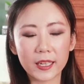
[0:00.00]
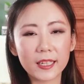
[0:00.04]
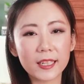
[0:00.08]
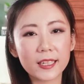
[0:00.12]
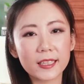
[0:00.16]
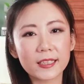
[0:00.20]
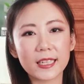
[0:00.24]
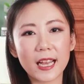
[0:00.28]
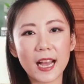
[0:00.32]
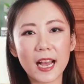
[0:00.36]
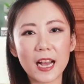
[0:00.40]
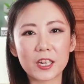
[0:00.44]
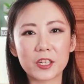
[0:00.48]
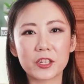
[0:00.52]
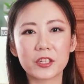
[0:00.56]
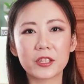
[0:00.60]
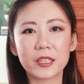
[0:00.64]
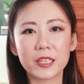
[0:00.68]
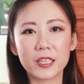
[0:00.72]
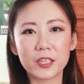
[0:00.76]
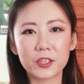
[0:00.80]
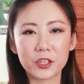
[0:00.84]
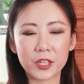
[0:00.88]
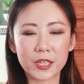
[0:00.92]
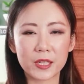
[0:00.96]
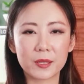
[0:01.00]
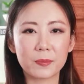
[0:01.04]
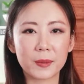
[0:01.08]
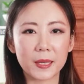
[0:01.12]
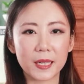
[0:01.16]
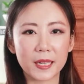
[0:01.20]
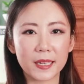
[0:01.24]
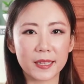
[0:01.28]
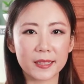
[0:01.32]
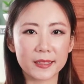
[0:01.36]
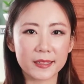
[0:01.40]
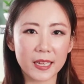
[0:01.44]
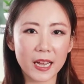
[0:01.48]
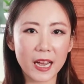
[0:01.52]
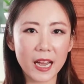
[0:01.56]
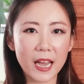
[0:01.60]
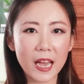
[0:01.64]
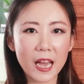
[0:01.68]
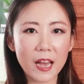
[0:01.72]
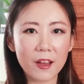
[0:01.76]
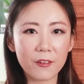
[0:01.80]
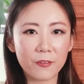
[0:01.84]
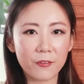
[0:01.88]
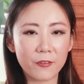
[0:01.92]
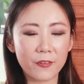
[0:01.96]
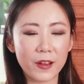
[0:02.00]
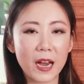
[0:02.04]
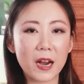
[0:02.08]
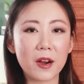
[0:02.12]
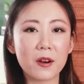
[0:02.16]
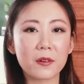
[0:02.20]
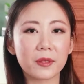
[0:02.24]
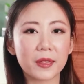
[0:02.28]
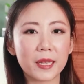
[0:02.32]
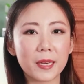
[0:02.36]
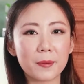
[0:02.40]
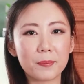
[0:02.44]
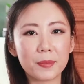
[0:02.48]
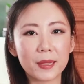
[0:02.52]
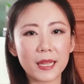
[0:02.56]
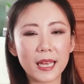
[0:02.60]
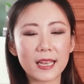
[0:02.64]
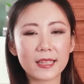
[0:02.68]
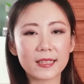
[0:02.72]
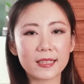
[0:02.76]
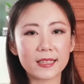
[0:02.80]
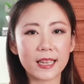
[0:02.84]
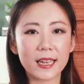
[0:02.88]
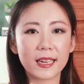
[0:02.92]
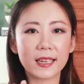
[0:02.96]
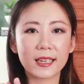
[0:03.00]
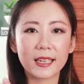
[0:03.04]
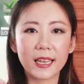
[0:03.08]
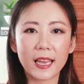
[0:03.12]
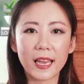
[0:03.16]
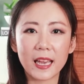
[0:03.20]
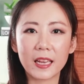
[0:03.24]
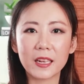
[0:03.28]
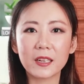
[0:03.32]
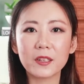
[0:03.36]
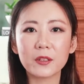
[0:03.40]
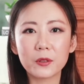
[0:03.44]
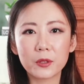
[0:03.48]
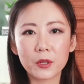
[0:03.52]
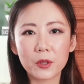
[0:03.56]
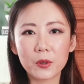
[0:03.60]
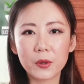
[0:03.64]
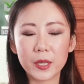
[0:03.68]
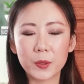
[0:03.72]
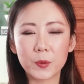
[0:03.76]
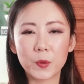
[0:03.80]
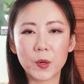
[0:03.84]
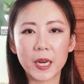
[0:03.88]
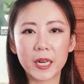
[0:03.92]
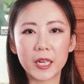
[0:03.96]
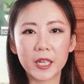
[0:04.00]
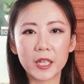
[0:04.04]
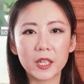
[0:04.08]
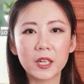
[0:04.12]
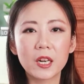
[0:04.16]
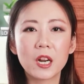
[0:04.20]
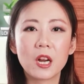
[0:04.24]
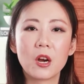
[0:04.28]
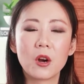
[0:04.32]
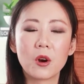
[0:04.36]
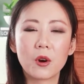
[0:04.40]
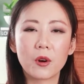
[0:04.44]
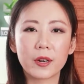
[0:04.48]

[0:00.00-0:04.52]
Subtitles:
It is actually just because I have found that plants that can grow in water